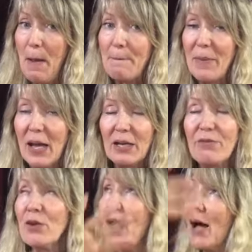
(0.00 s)
But if
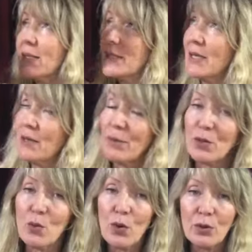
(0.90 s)
you can't see them in
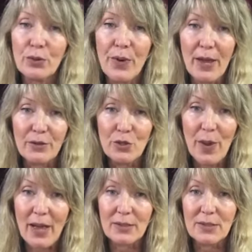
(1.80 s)
the world around you
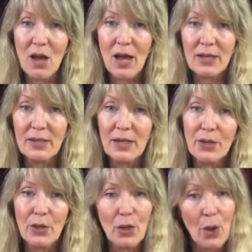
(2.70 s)
outside,
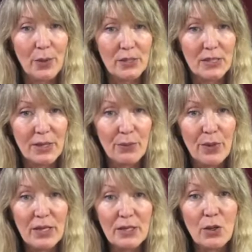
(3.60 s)
you go and see a
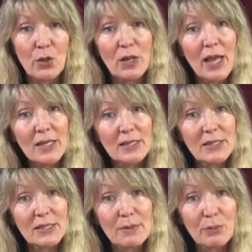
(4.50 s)
reader who lays the
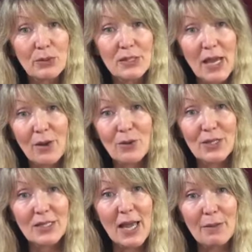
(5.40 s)
symbols down on the
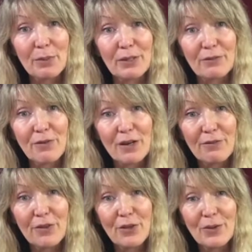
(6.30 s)
table in front of
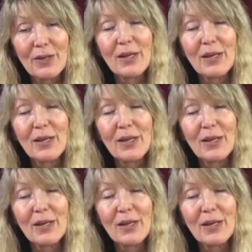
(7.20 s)
you